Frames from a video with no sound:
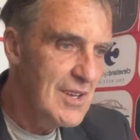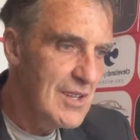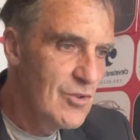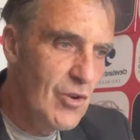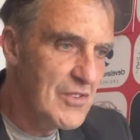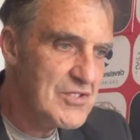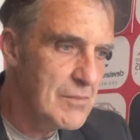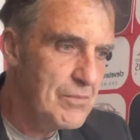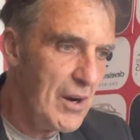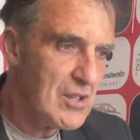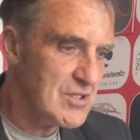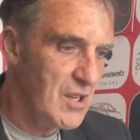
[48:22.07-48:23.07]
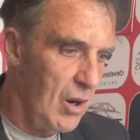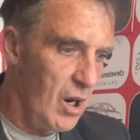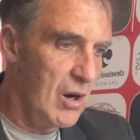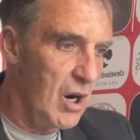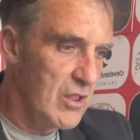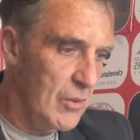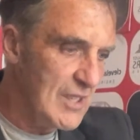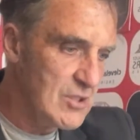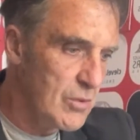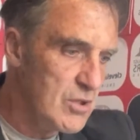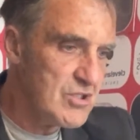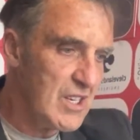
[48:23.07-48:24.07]
No ifs or buts. Otherwise I
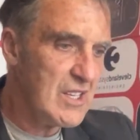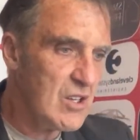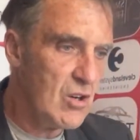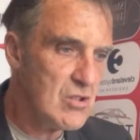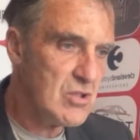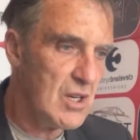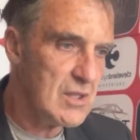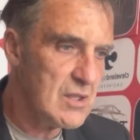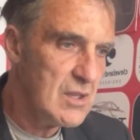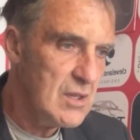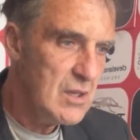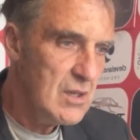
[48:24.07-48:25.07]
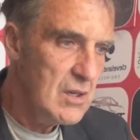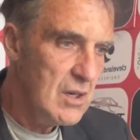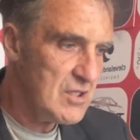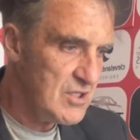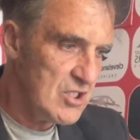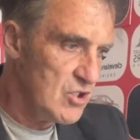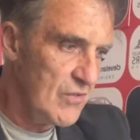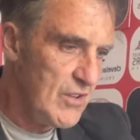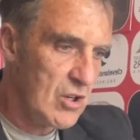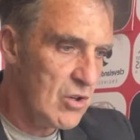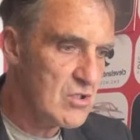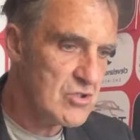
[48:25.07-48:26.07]
wouldn't sign the contract. I say, shove
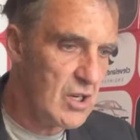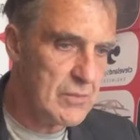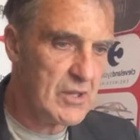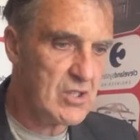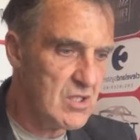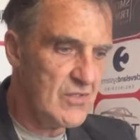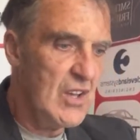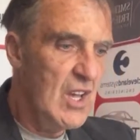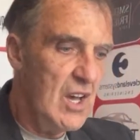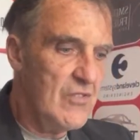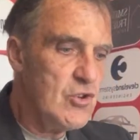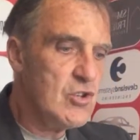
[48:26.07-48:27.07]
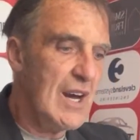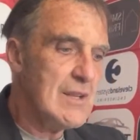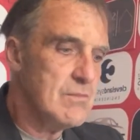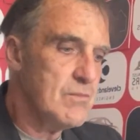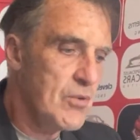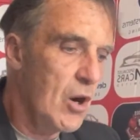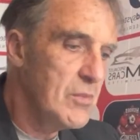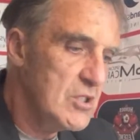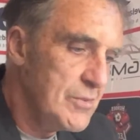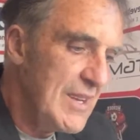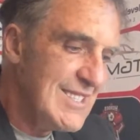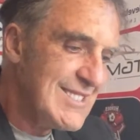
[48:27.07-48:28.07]
your contract, because if you can't promise
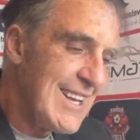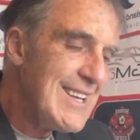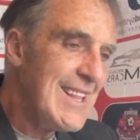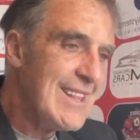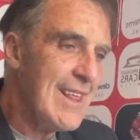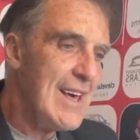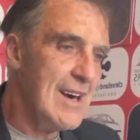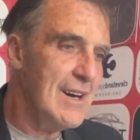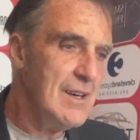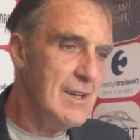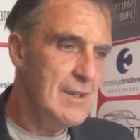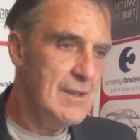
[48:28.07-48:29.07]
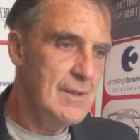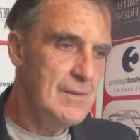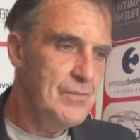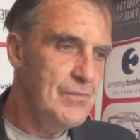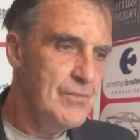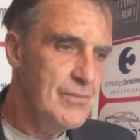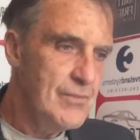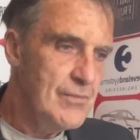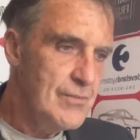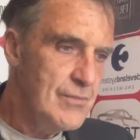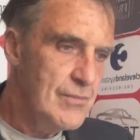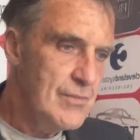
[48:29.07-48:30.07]
me and sign it there,
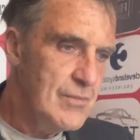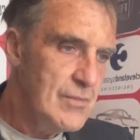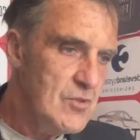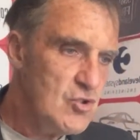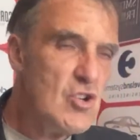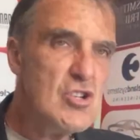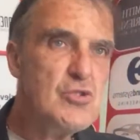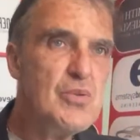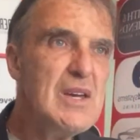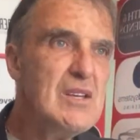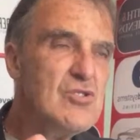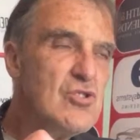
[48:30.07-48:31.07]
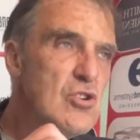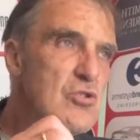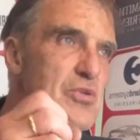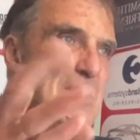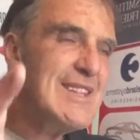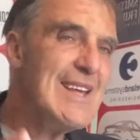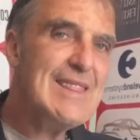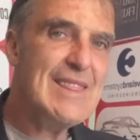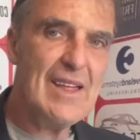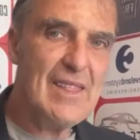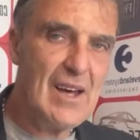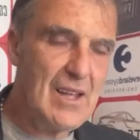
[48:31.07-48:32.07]
soon as we did
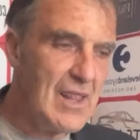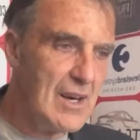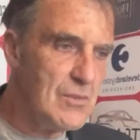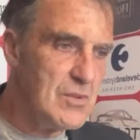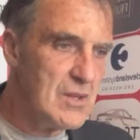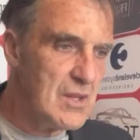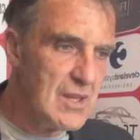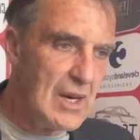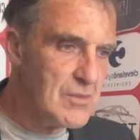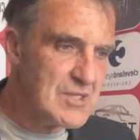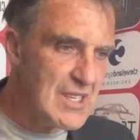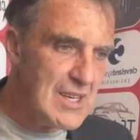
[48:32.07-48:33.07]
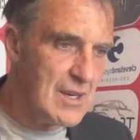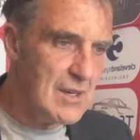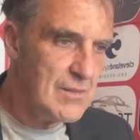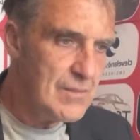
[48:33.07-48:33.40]
that was it.